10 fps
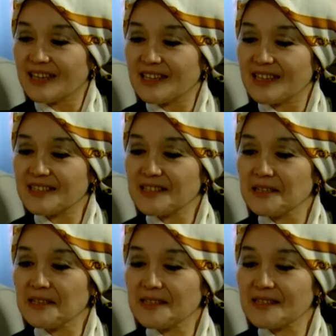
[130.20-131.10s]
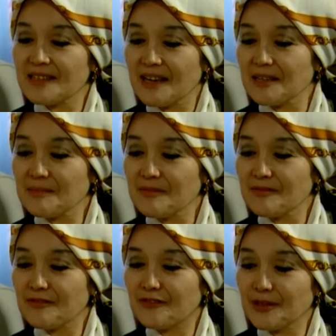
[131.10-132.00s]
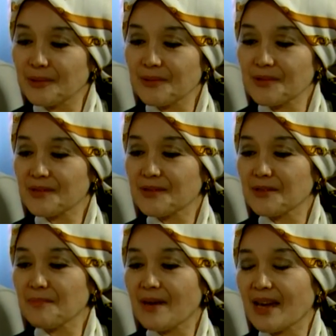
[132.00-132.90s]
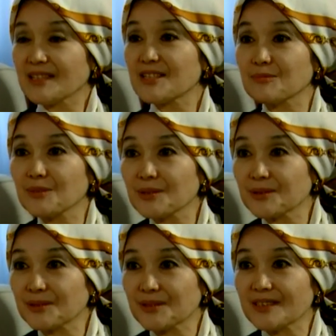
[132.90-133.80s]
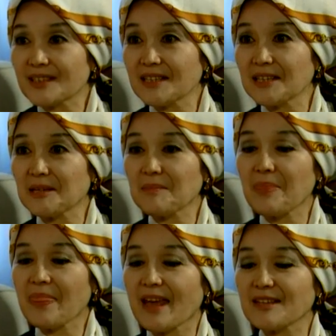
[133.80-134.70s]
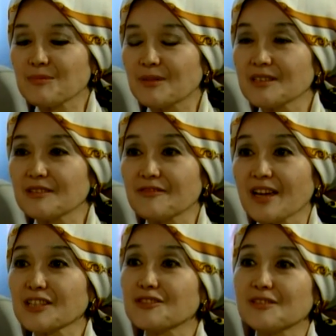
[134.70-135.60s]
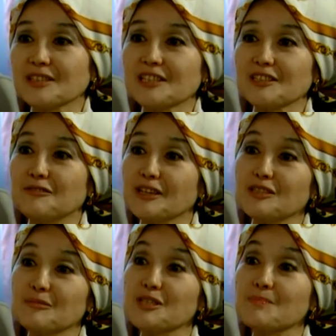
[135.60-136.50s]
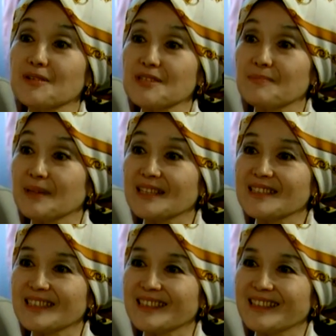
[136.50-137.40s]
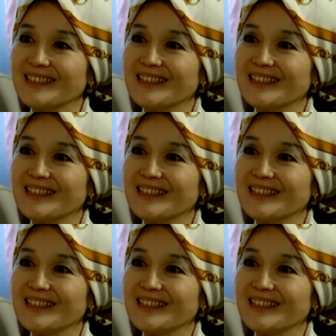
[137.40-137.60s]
Islam views the man's role as one of actually greater responsibility.